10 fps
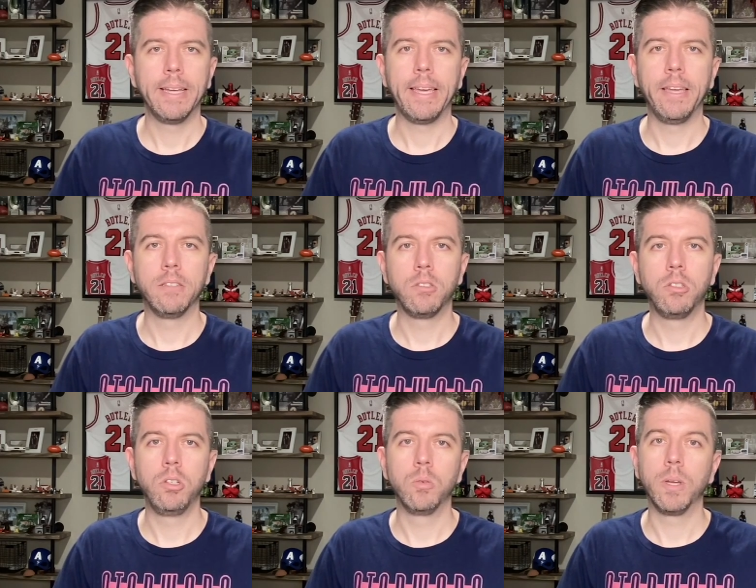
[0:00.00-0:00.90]
is
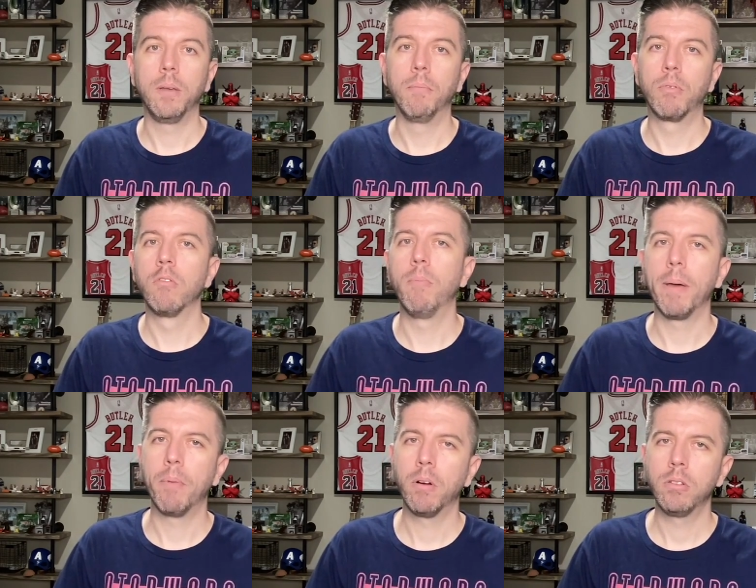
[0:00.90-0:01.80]
to improve my
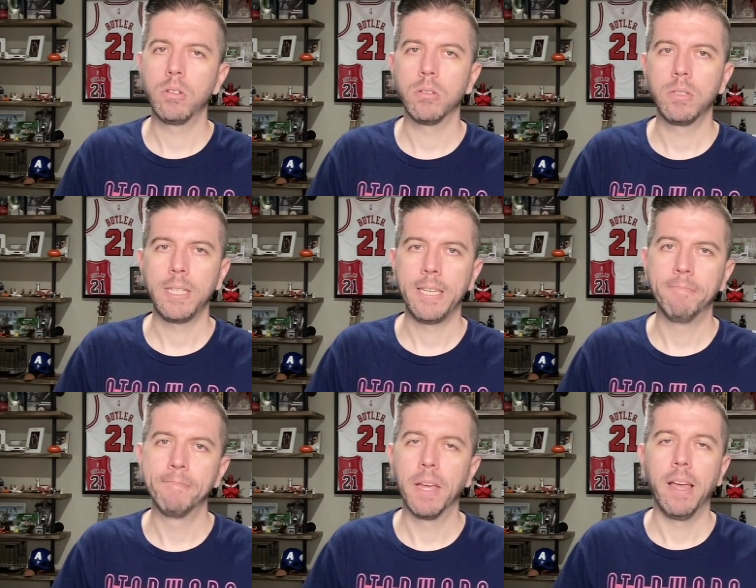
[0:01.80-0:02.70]
personal
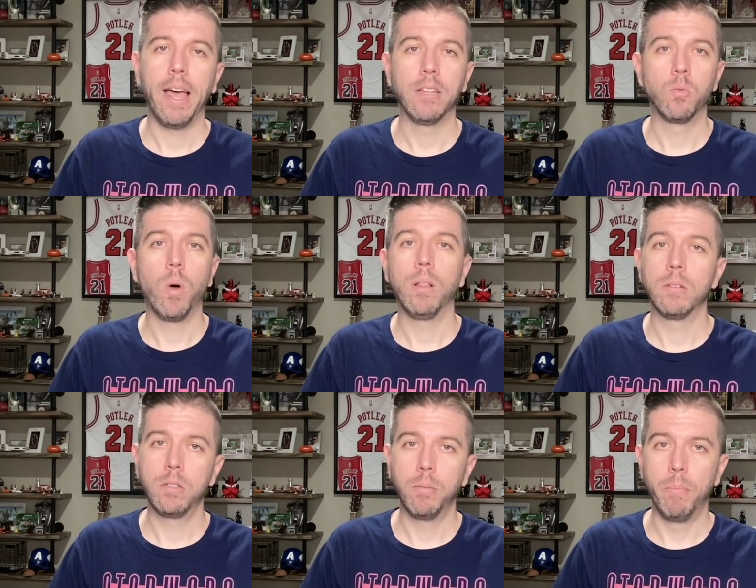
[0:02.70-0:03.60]
team as well
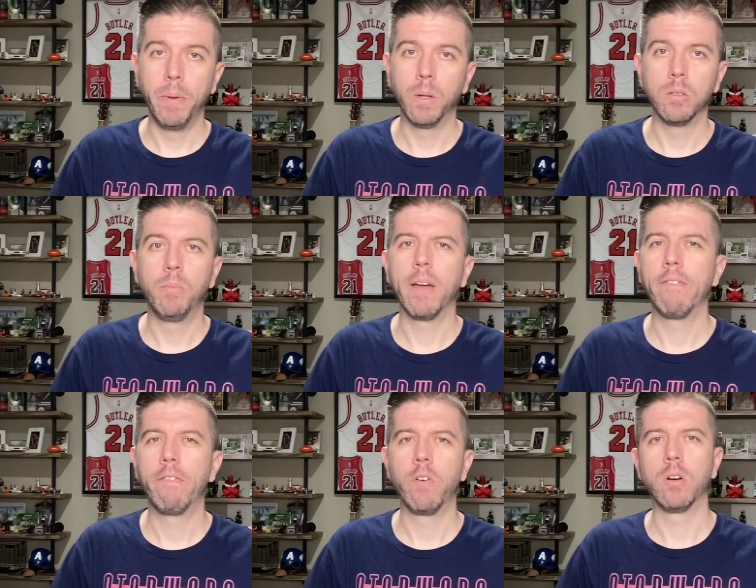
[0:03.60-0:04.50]
as to build my
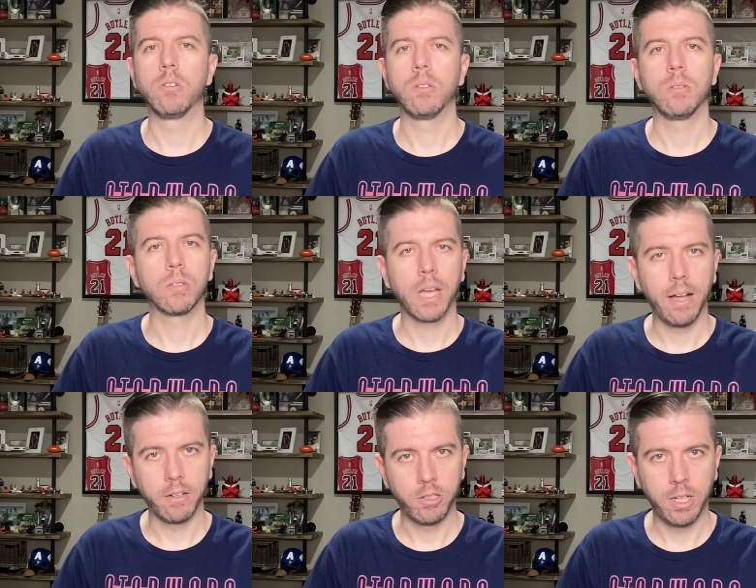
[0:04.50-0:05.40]
first
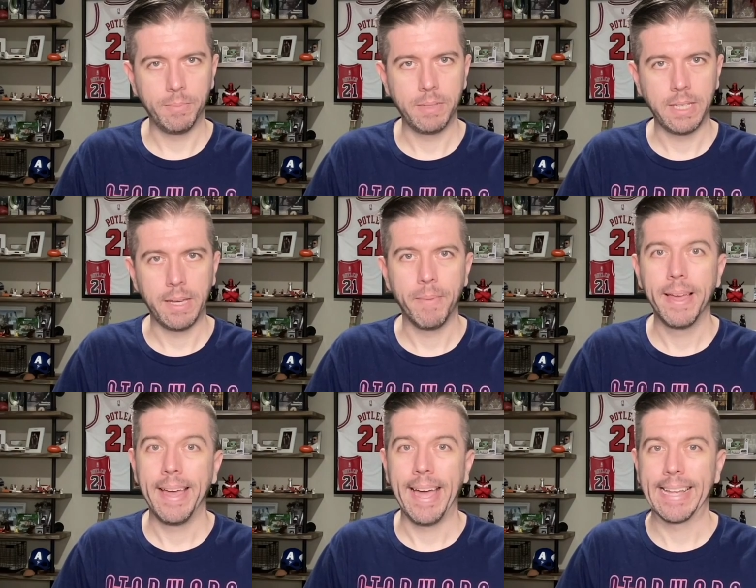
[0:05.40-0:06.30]
scholarship team
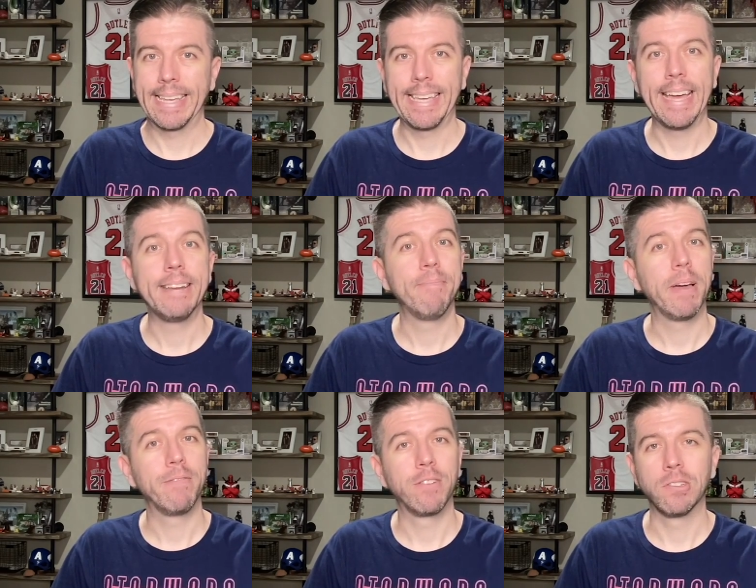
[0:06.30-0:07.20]
and get my
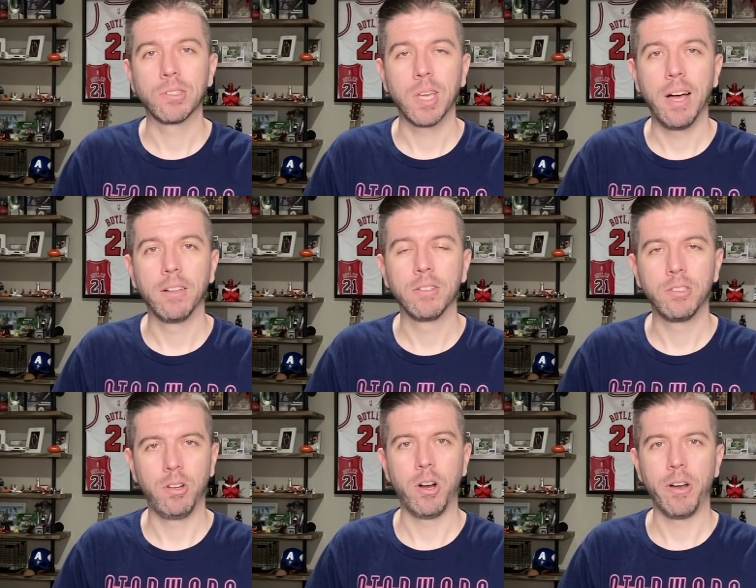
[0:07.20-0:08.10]
first scholar
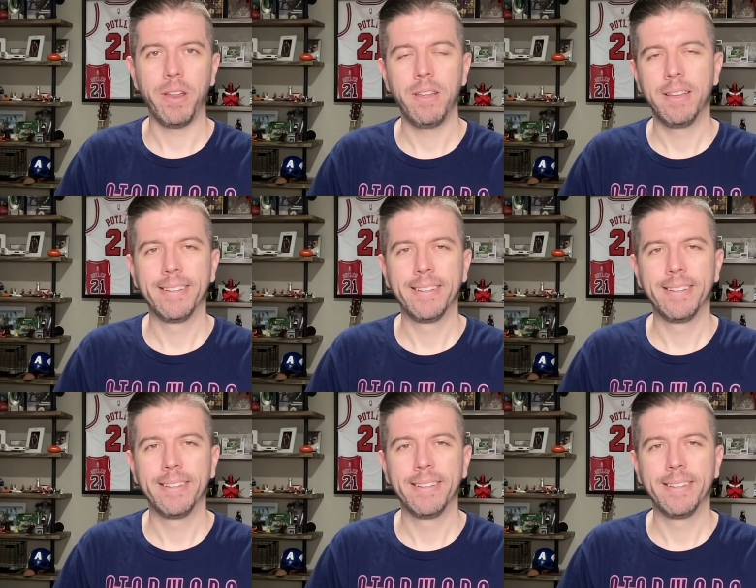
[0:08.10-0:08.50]
started.